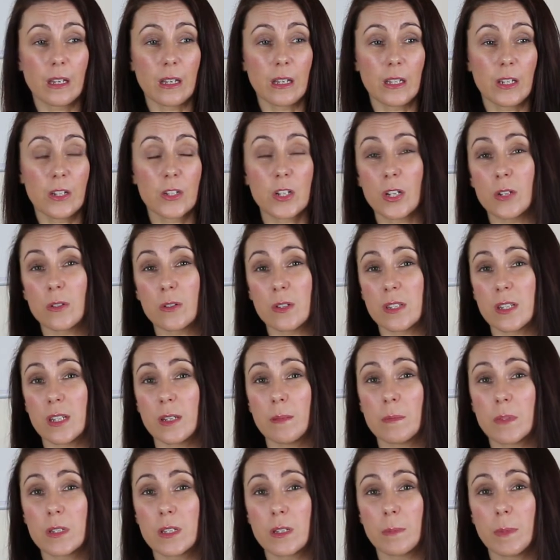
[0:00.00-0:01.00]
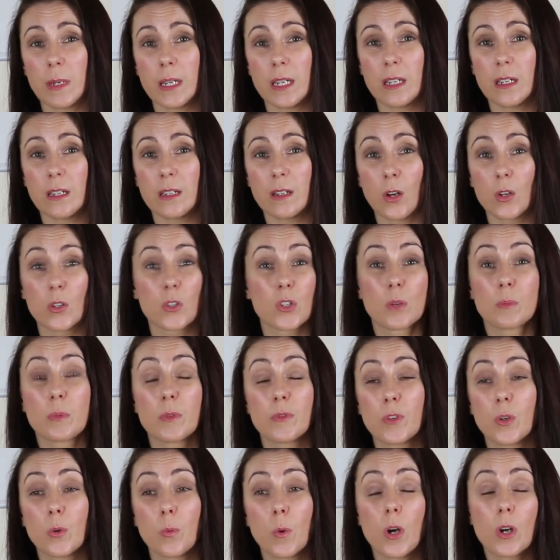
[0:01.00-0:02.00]
you don't seem to be on top
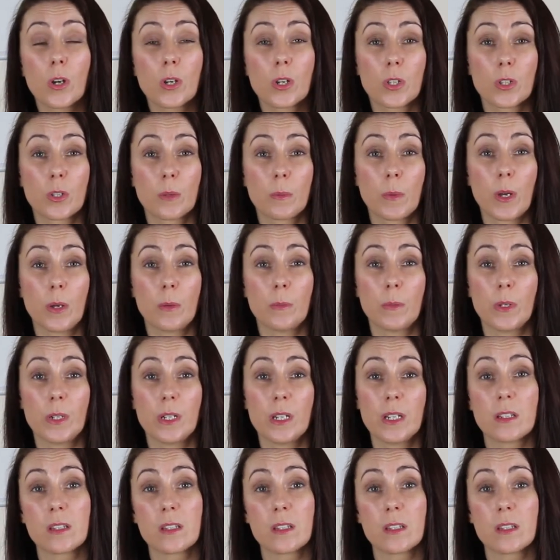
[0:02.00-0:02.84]
of your work at the moment.